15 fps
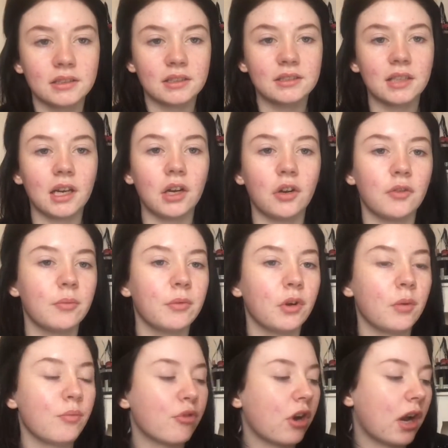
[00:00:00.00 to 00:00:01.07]
To start off, I'm going
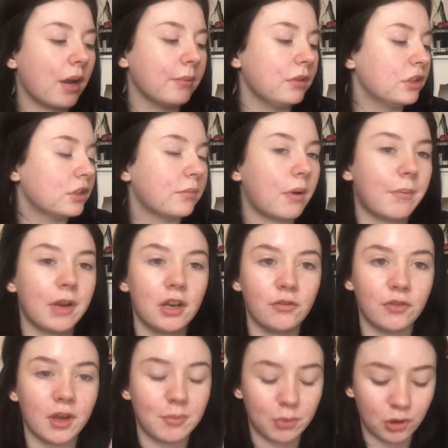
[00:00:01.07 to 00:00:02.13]
to prime using my
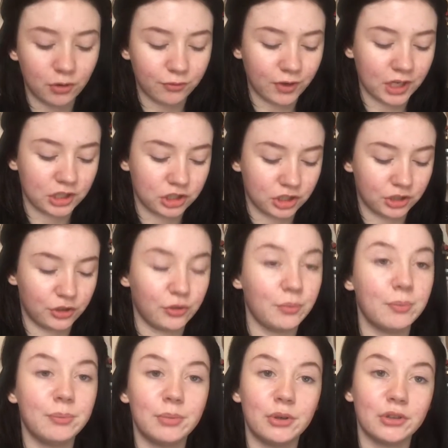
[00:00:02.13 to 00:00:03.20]
Benefit Professional,
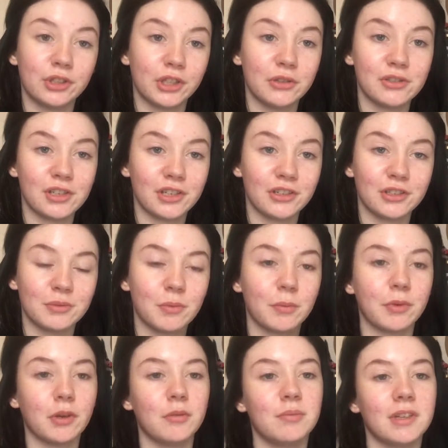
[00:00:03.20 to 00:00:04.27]
but usually I use my
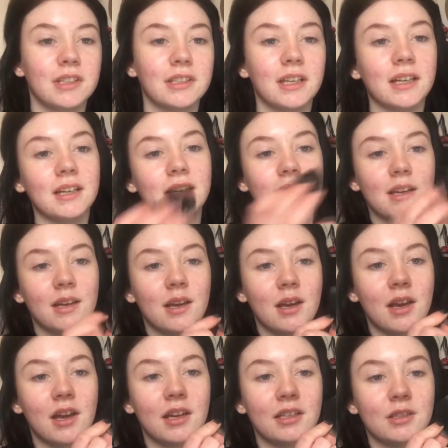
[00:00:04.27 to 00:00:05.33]
beauty blender
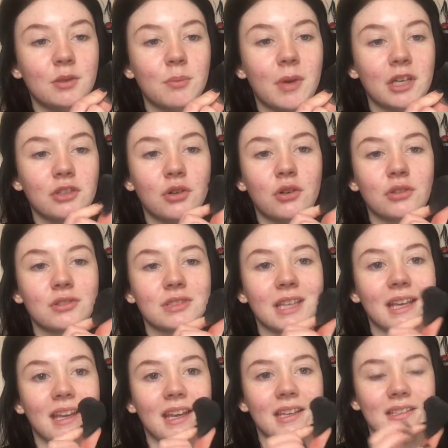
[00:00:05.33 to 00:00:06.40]
and my dogs
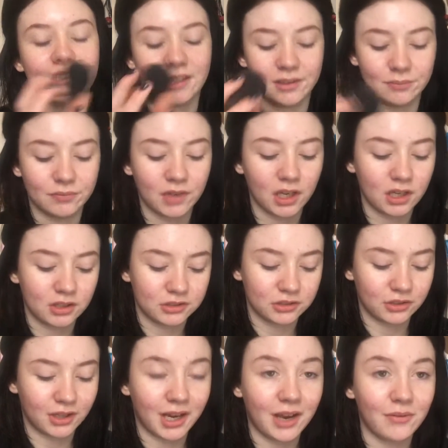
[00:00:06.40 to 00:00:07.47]
ate it.
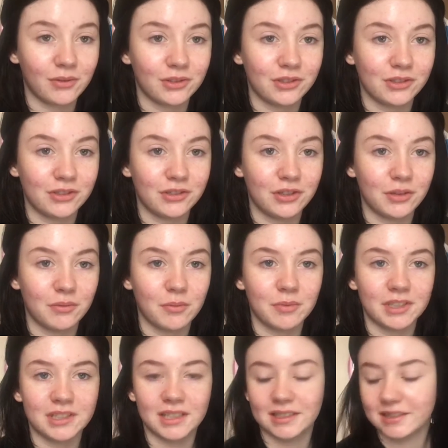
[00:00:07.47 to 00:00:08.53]
So I have ordered a new one, but
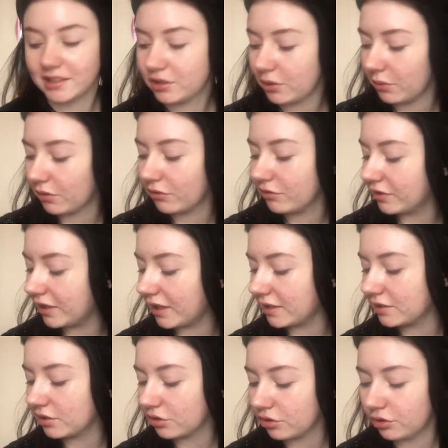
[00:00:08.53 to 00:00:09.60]
it takes like 2 to 3
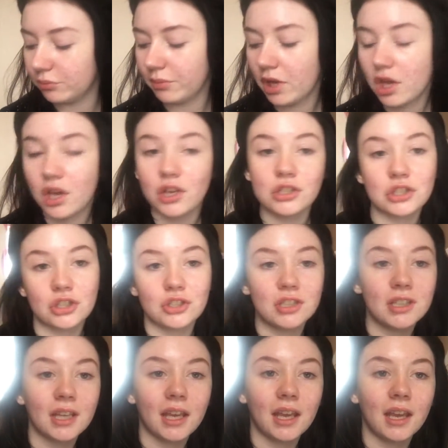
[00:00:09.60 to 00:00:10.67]
days to come. So
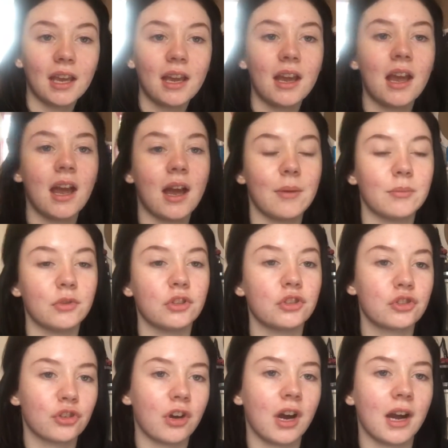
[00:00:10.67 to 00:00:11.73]
today I'm going to
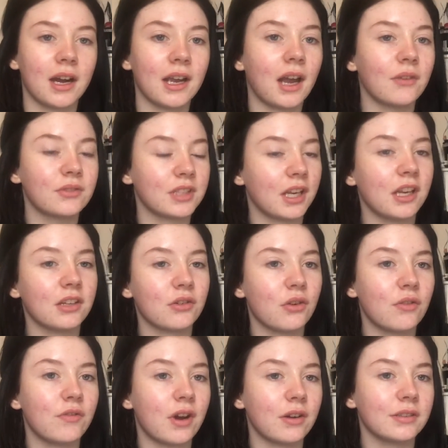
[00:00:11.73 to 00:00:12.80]
try. I've seen it
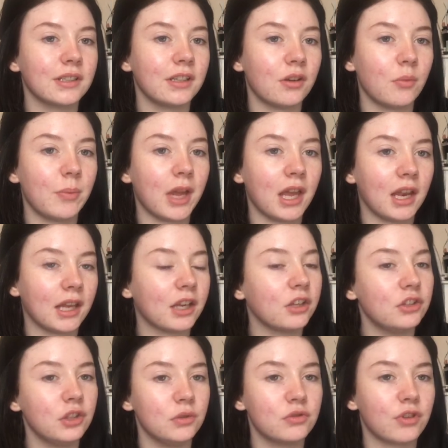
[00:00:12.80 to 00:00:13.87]
going around a little bit, like a
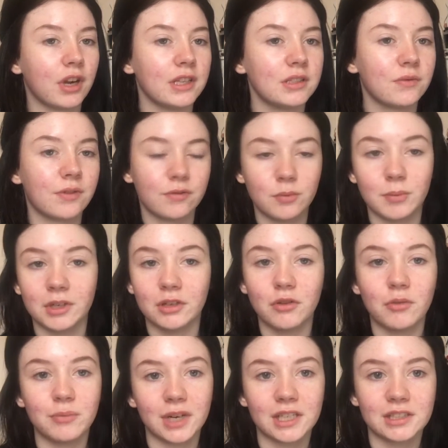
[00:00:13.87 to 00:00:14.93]
new trend of everybody
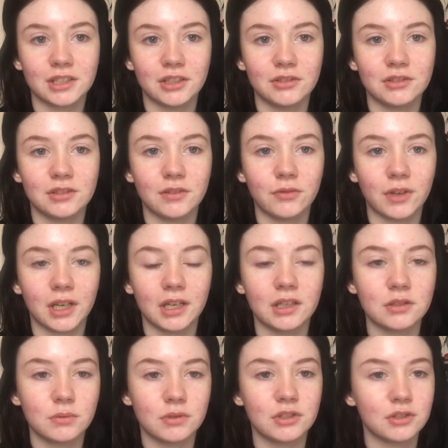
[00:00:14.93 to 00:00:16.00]
going back to using the
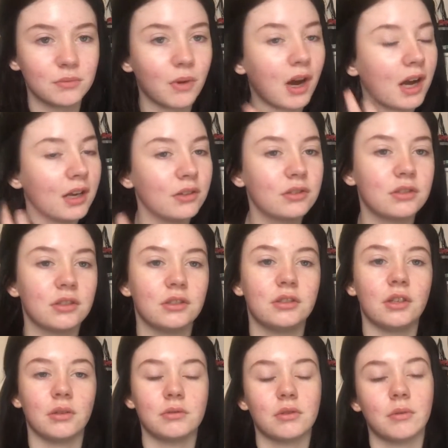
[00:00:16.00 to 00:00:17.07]
fingers, which is what I used to
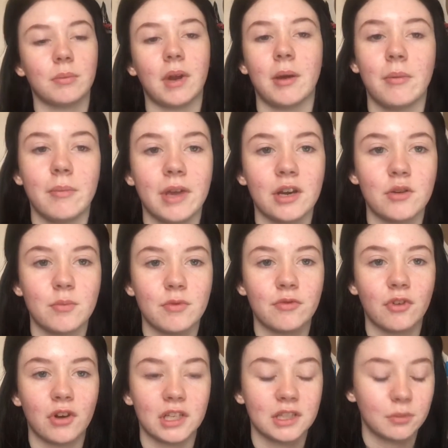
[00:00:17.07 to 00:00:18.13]
do to apply my makeup
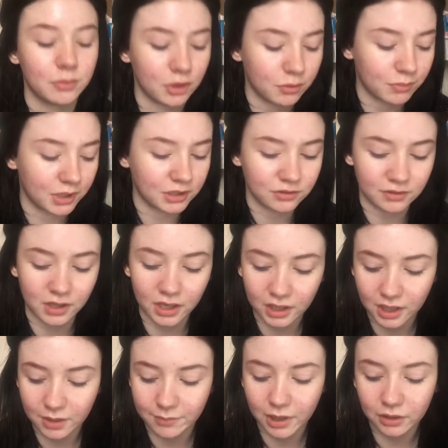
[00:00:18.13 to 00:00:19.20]
before like the beauty blender that
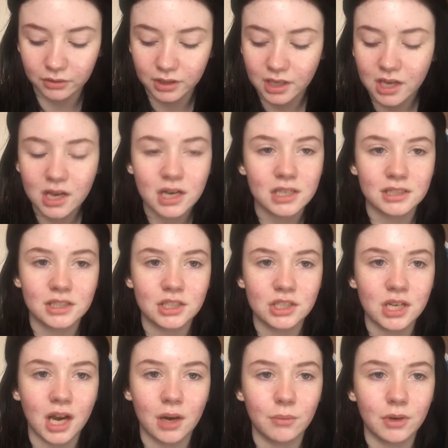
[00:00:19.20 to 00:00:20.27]
came out, because I
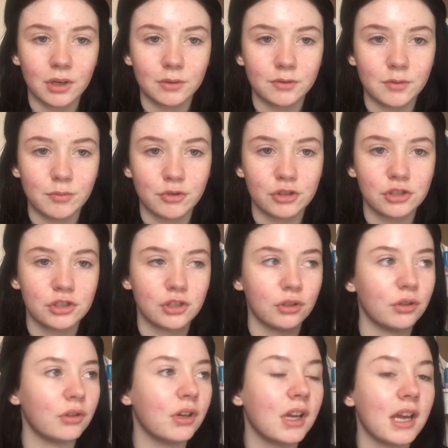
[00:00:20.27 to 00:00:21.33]
just can't work with a brush.
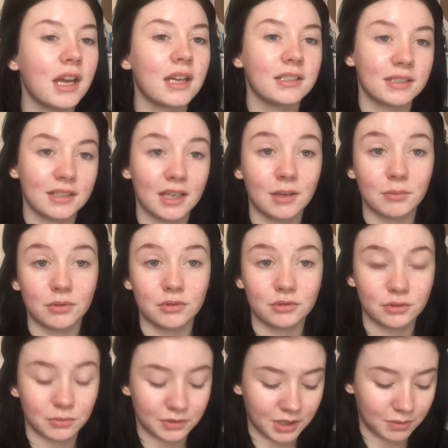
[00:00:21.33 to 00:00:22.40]
So today I'm going
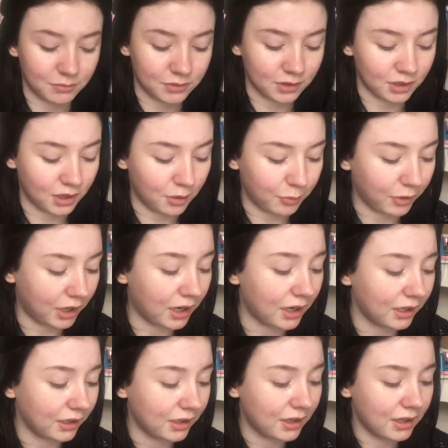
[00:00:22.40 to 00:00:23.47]
to attempt to
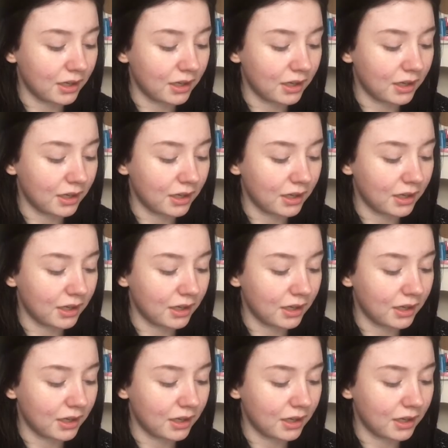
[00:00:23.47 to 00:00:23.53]
apply